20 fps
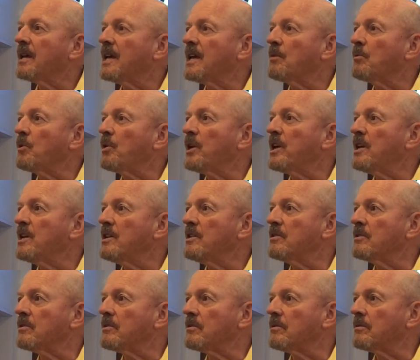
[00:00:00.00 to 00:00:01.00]
It will
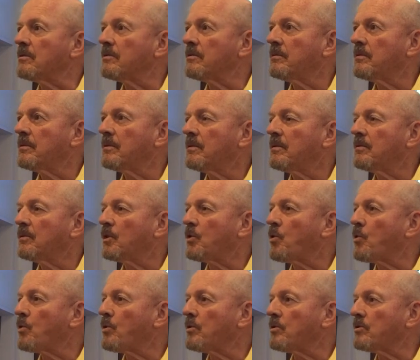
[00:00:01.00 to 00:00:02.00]
heal the
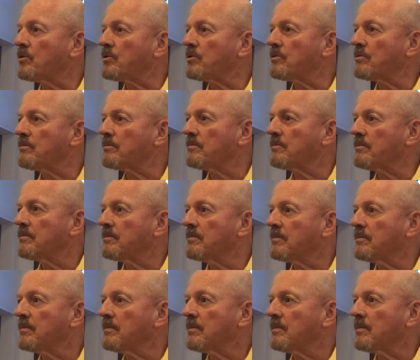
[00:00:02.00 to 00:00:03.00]
corners
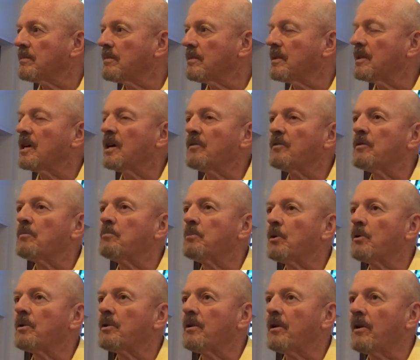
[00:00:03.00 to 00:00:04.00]
of your
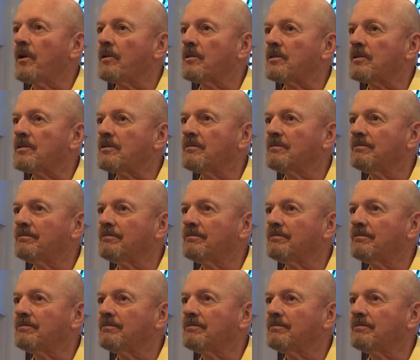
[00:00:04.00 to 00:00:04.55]
broken hearts.